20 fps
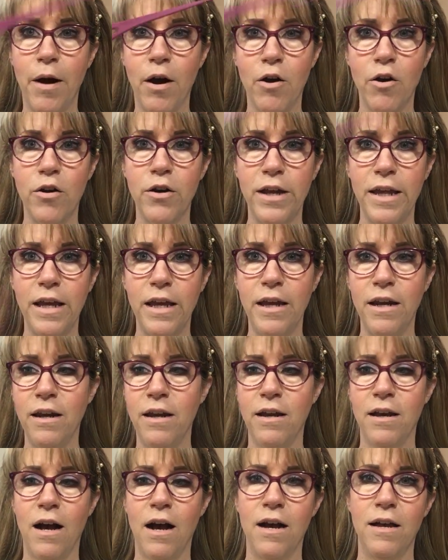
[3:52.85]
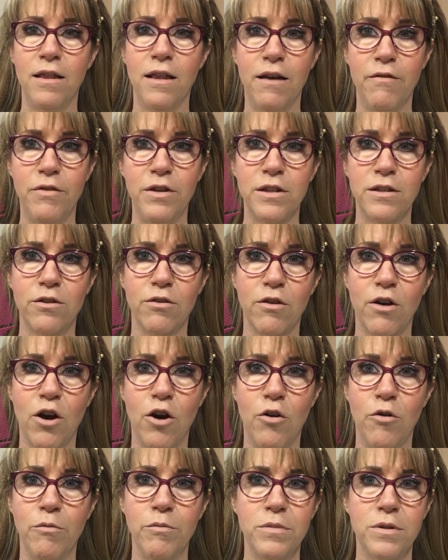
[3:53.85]
Parting, I love these little
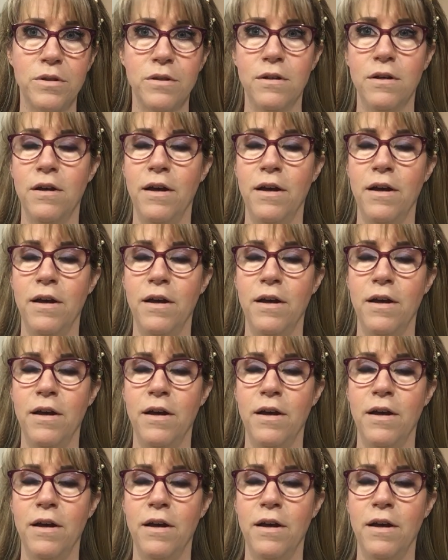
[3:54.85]
combs.